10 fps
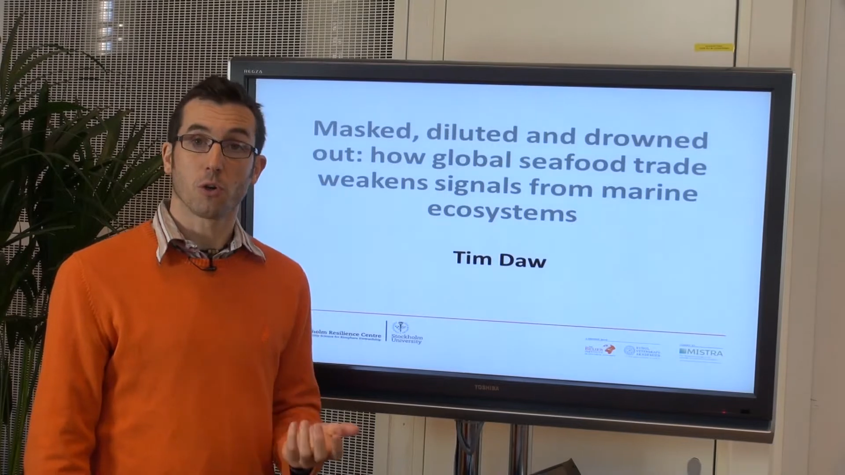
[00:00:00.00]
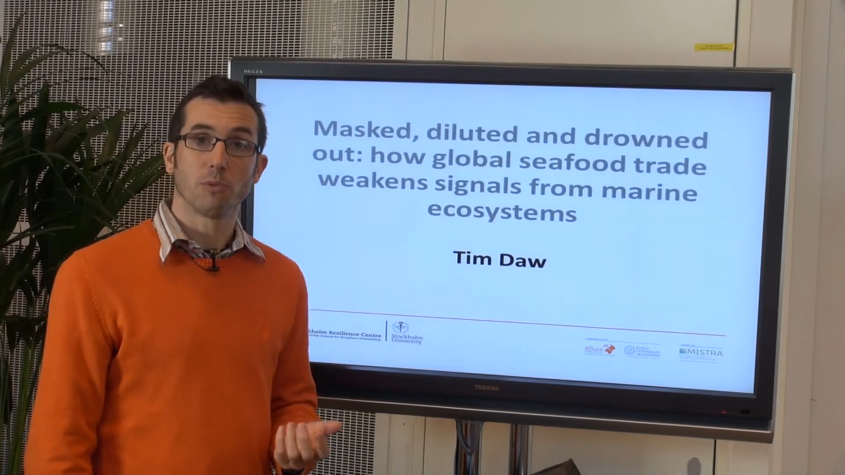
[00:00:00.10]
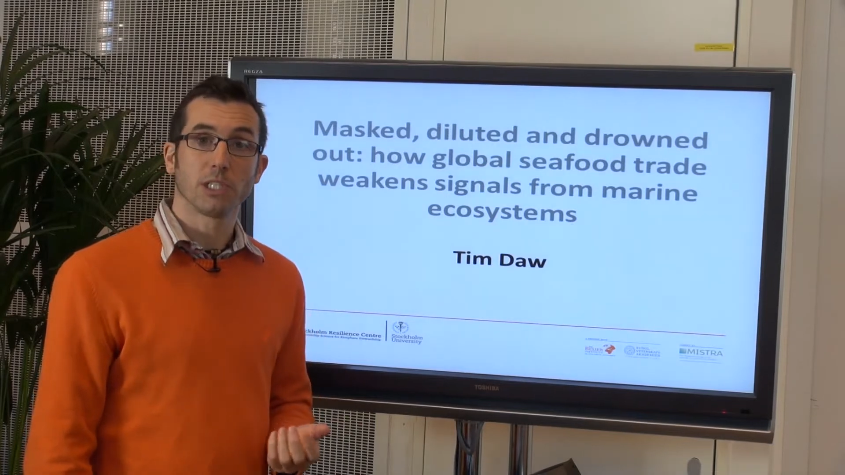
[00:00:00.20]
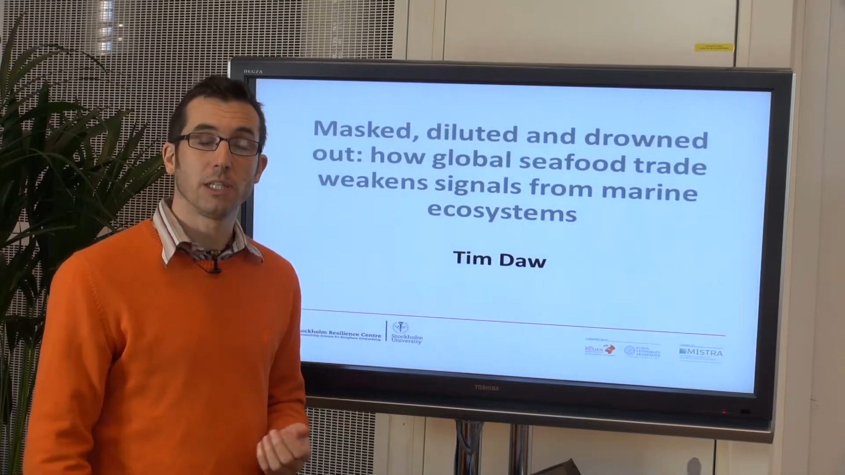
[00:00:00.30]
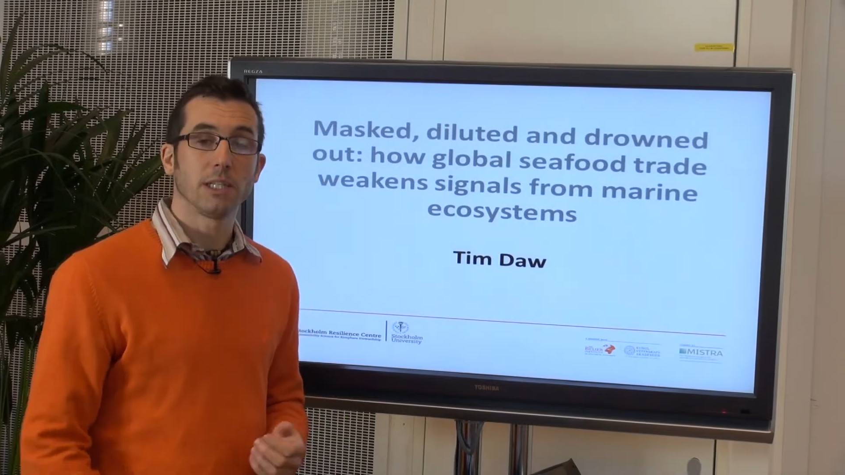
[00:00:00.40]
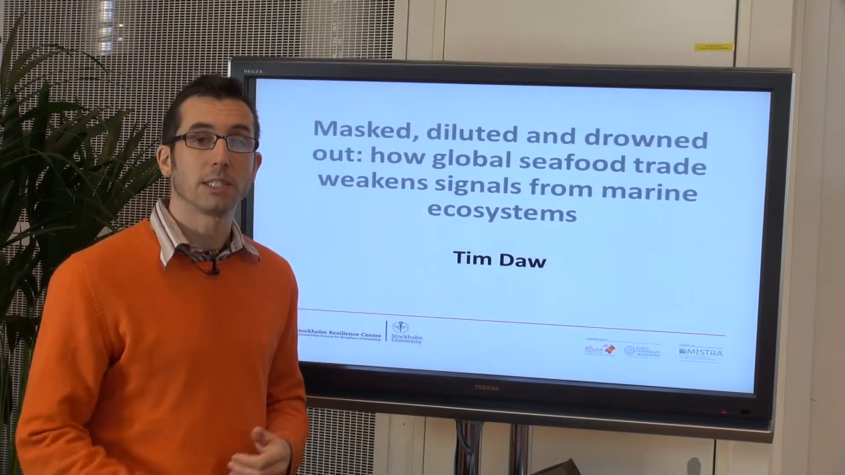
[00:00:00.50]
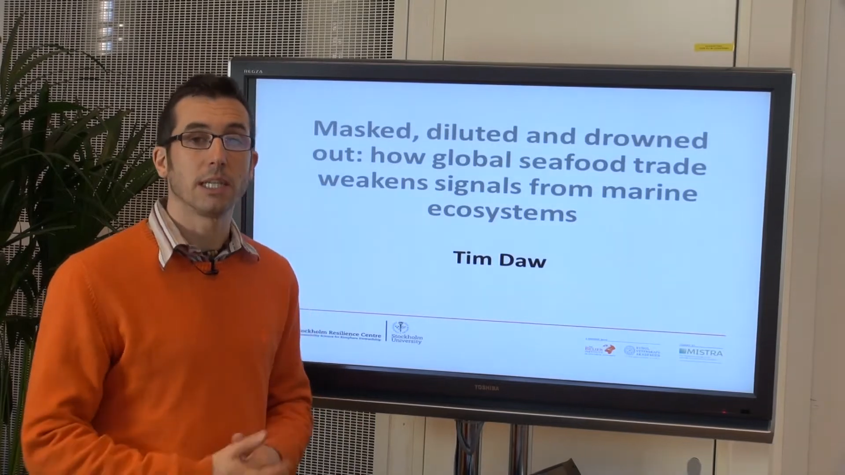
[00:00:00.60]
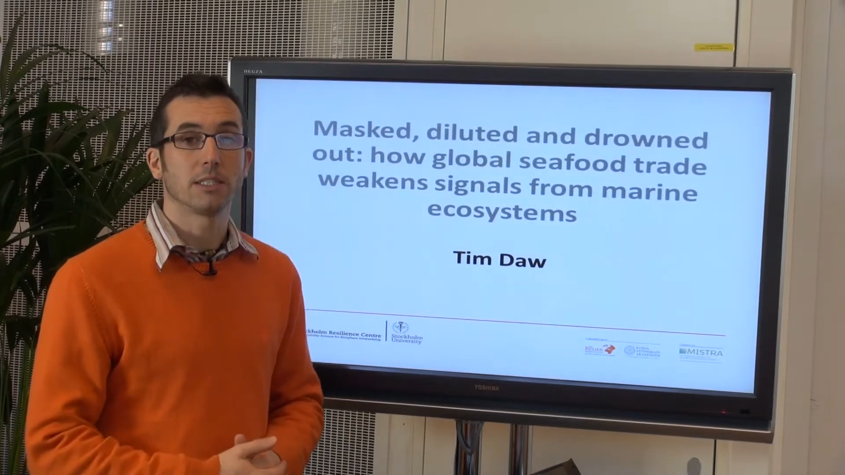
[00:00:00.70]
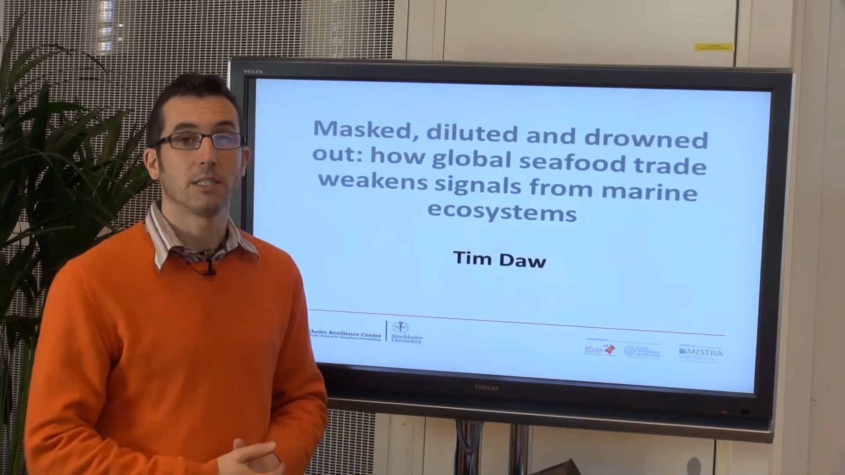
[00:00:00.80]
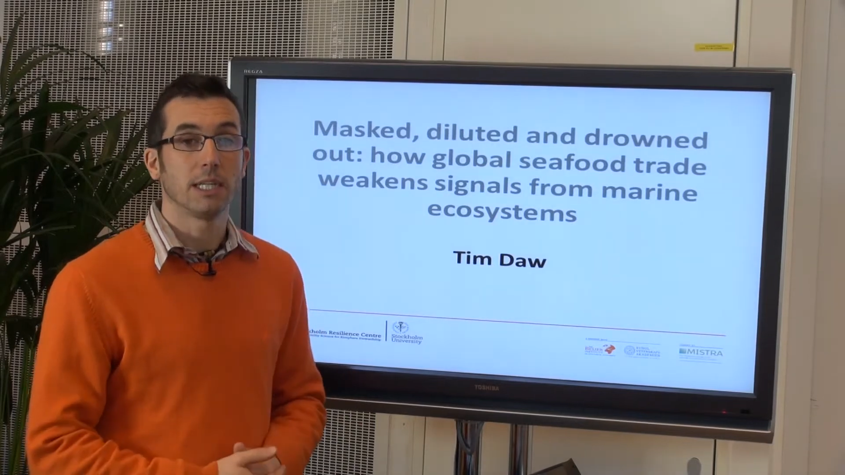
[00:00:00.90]
Resilience
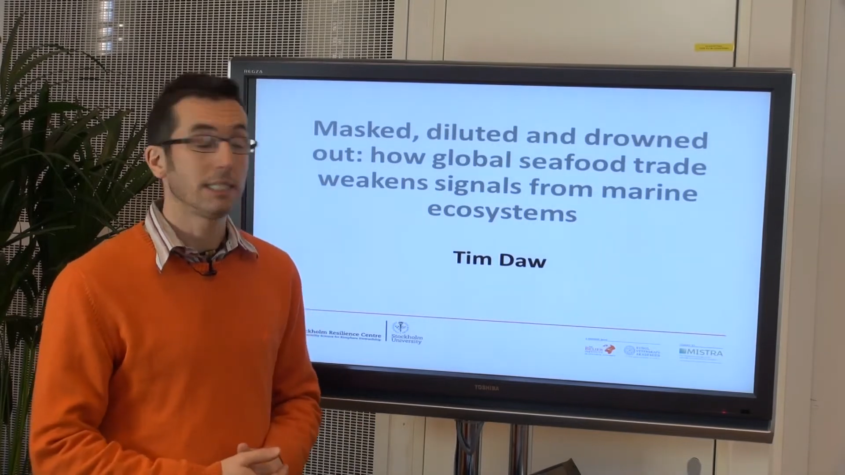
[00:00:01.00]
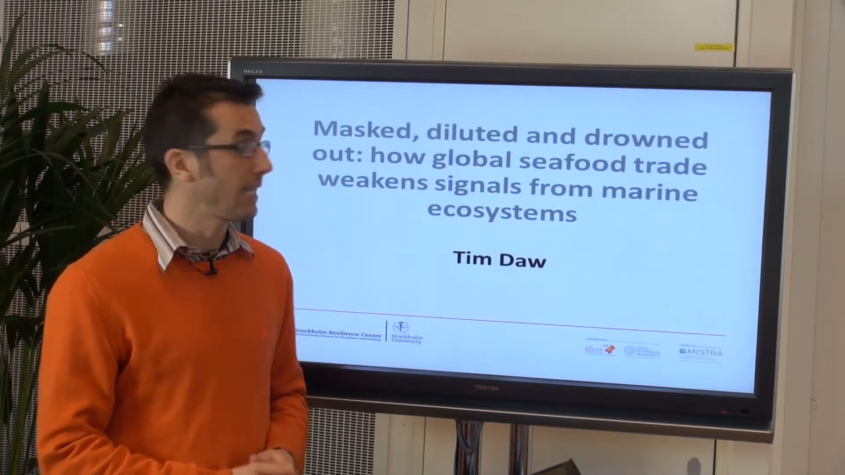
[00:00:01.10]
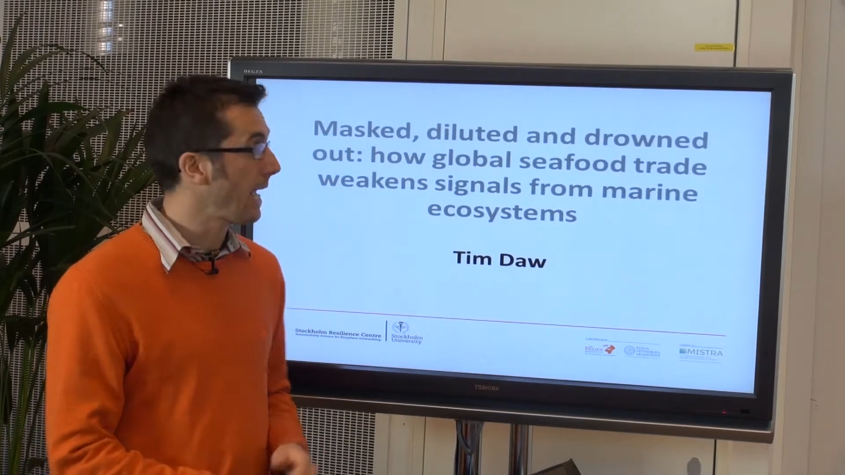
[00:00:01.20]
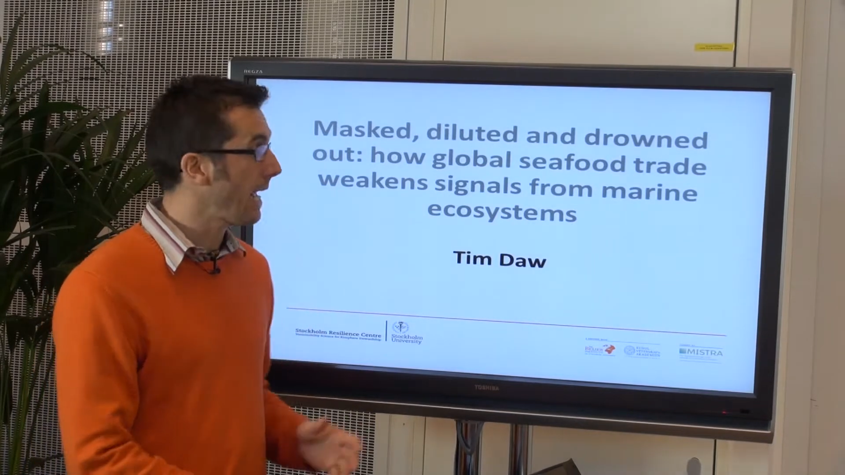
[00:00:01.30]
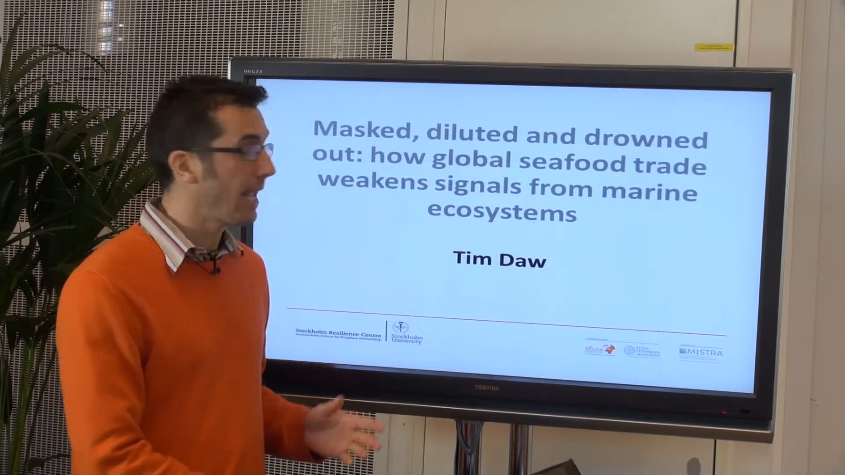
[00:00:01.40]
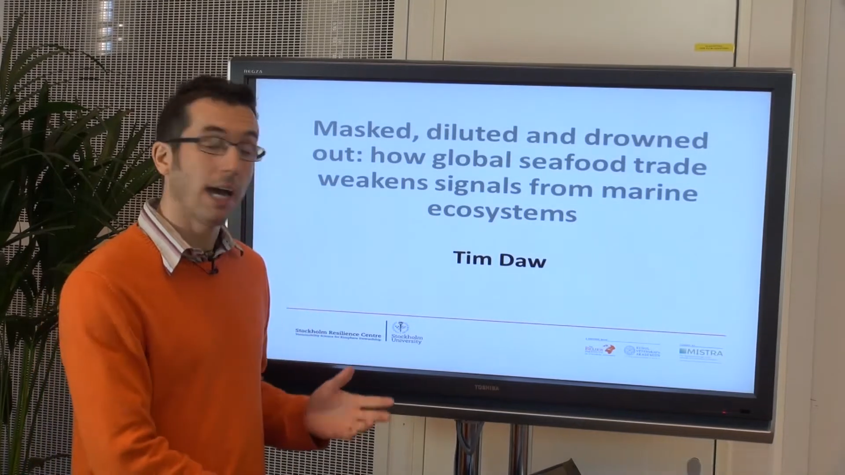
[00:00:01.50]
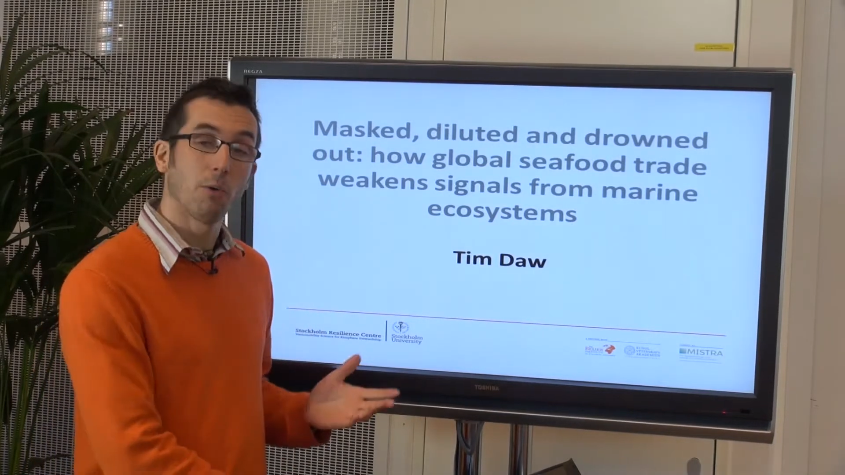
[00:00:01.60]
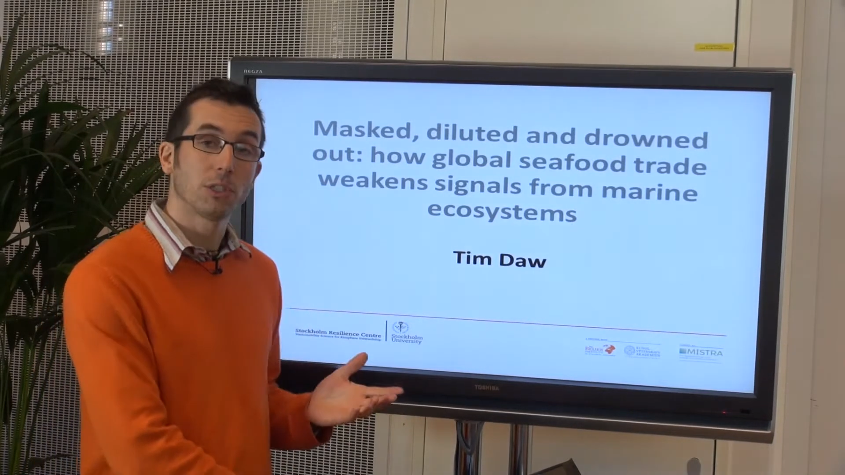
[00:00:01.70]
Centre, and today I want